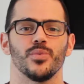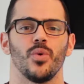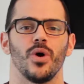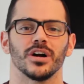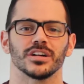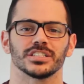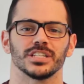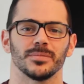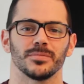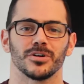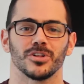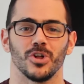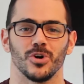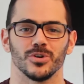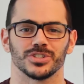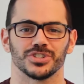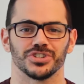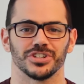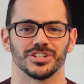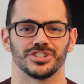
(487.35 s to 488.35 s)
walked up
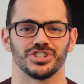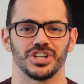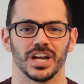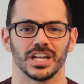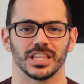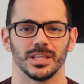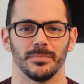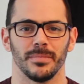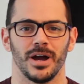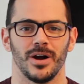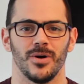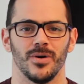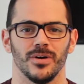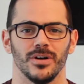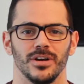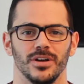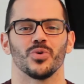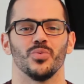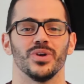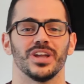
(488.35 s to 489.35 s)
closer to check them
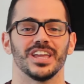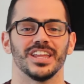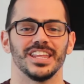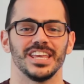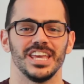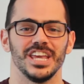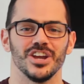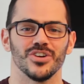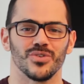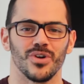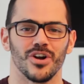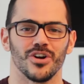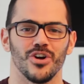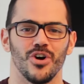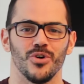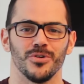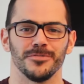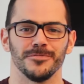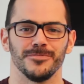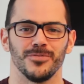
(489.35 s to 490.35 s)
out, we could hear our
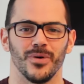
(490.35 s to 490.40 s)
own